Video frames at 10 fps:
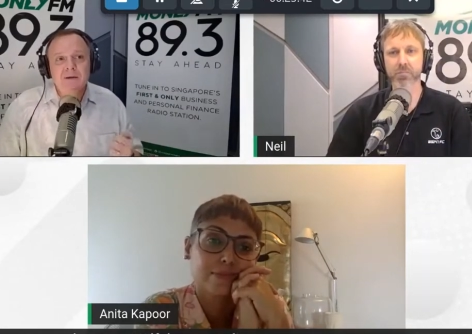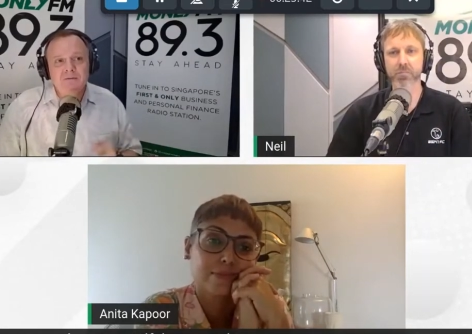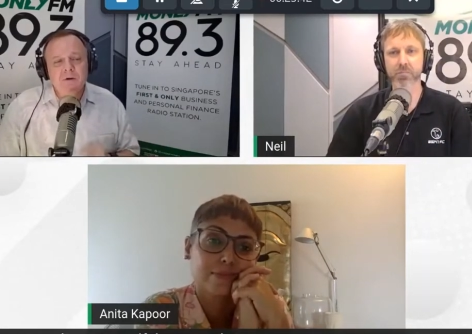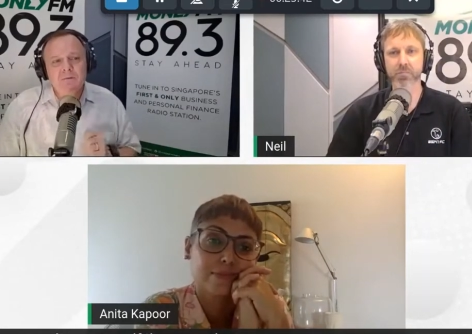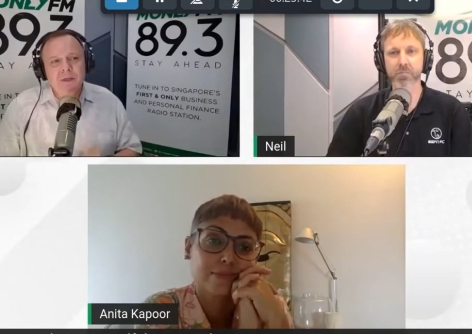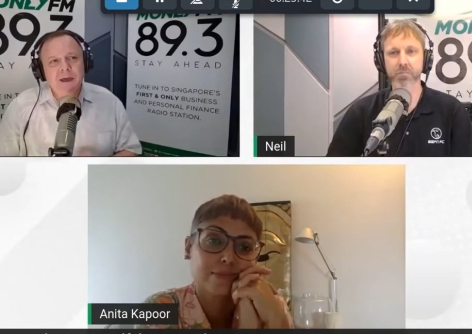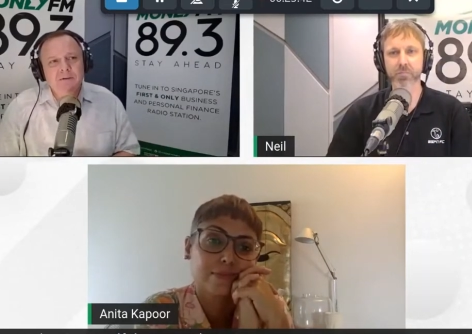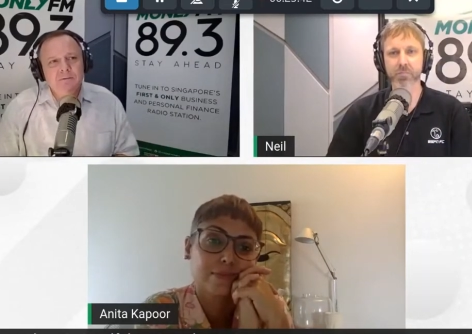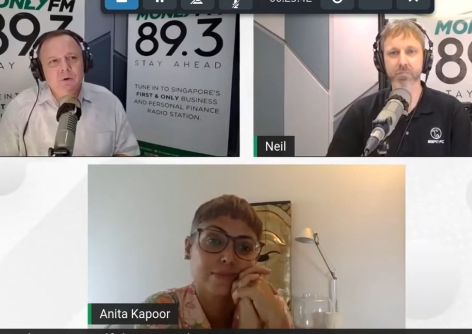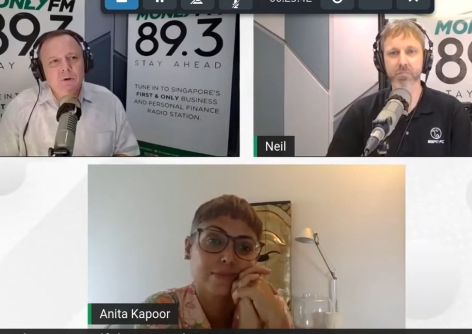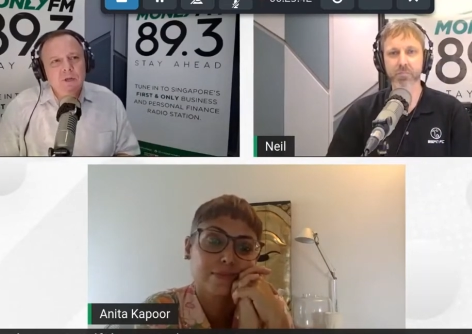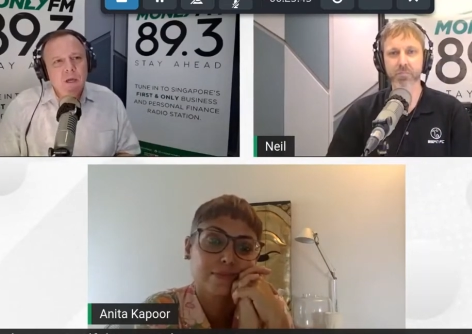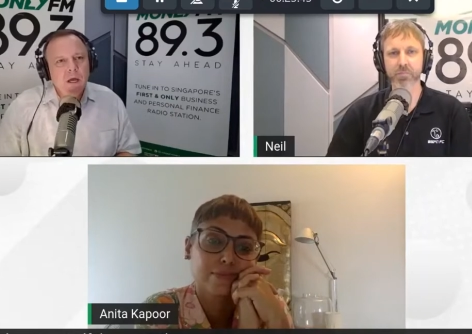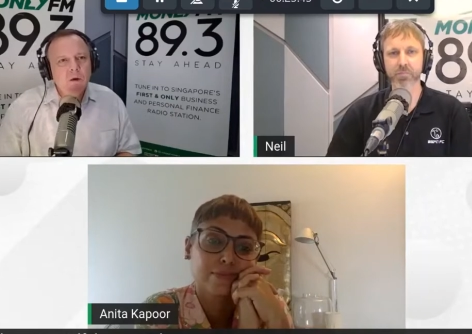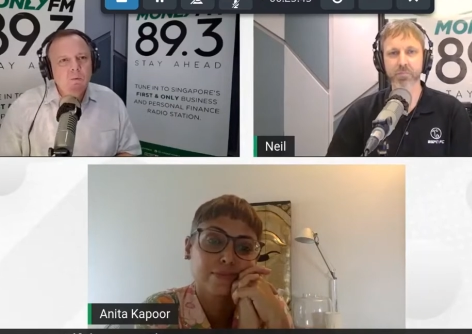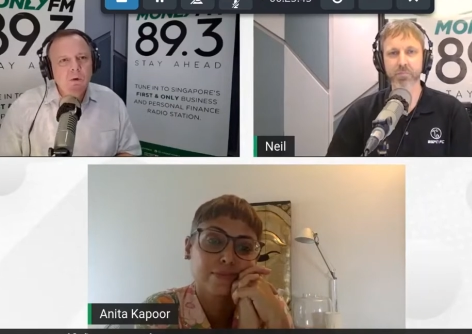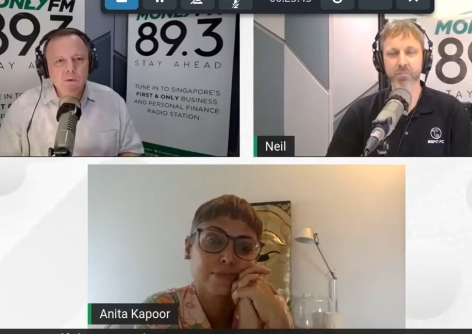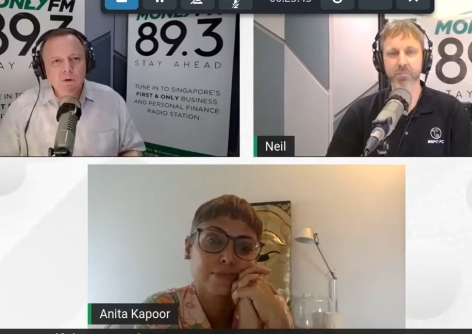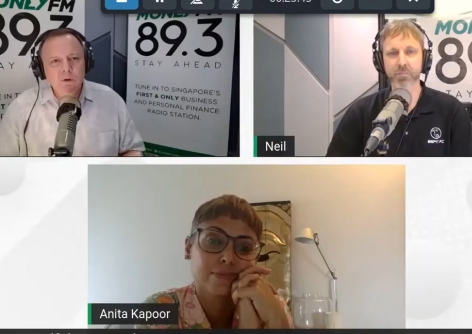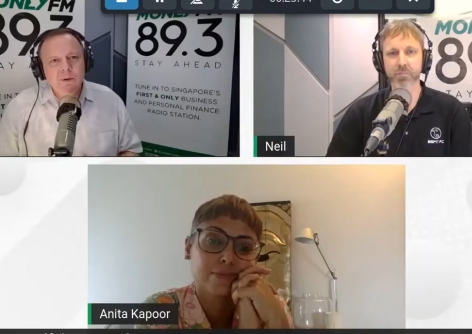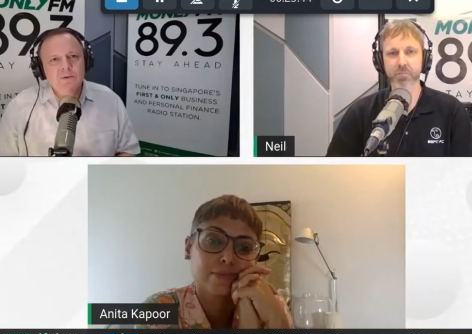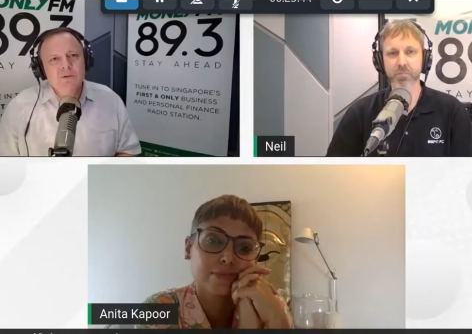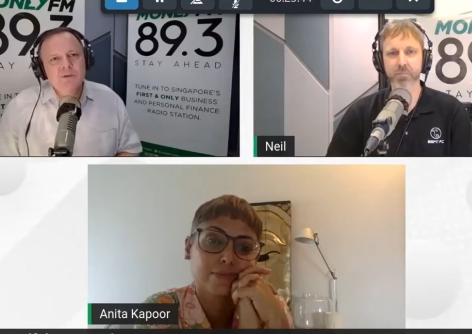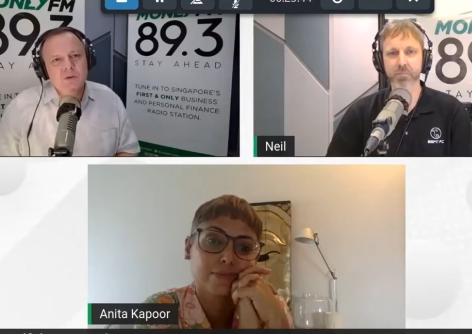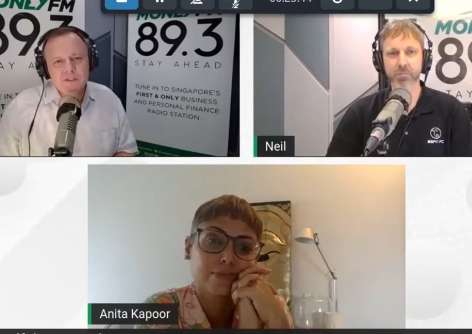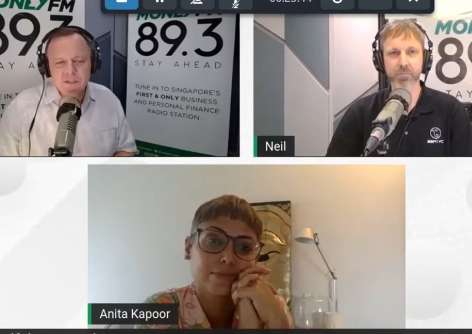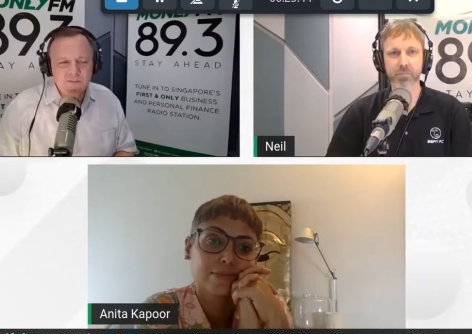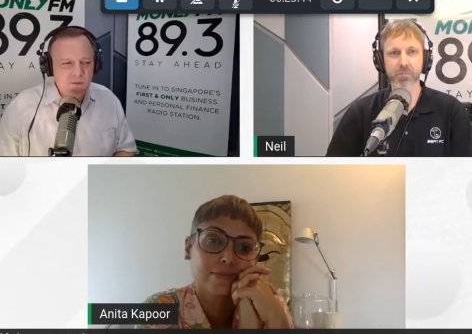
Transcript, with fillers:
Speaker 1: from that vote. Uh, mm-hmm. what do we know about this story? Because it's